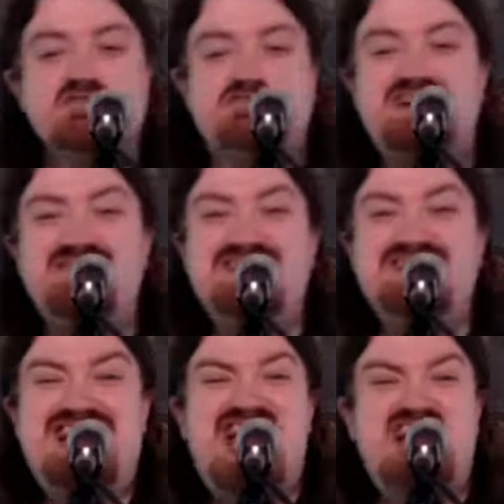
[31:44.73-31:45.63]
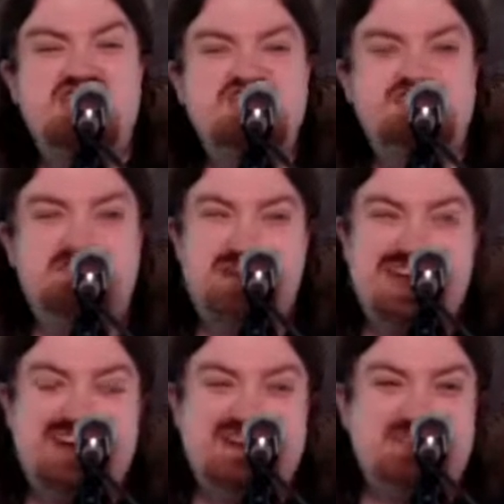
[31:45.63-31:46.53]
From the ashes of
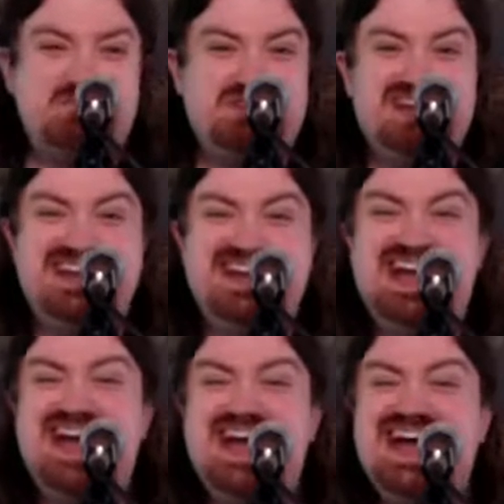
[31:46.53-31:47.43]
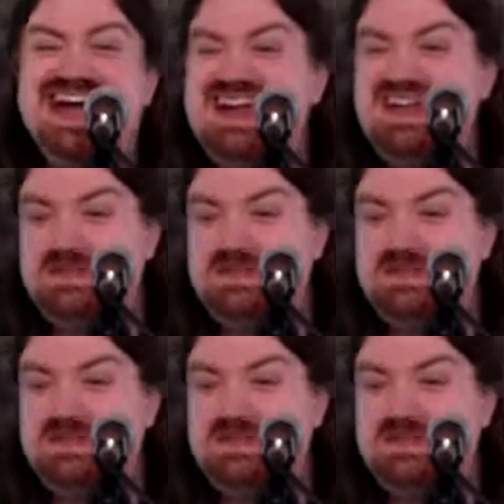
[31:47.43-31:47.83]
pain and pity,